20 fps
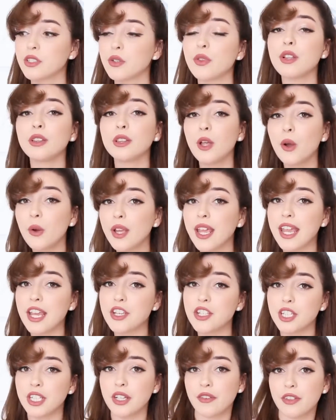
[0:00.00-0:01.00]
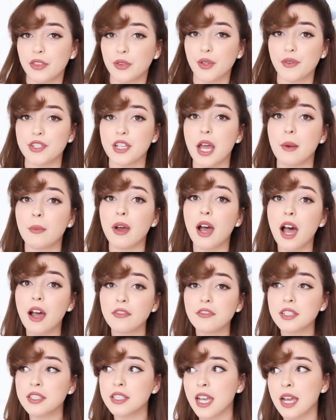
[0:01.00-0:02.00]
So the location of a thrift shop
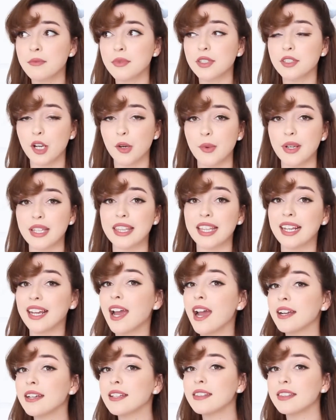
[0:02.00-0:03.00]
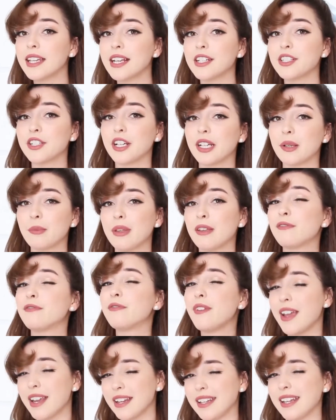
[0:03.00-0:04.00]
oftentimes determine the kind of things you're going to be
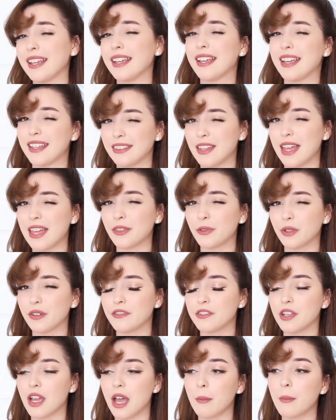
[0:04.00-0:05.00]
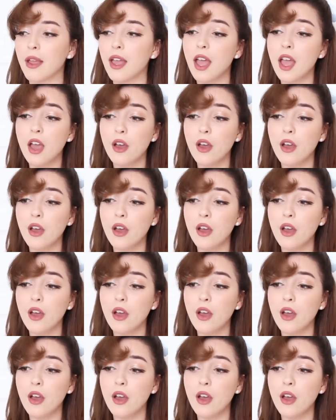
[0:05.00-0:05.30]
finding in that thrift shop.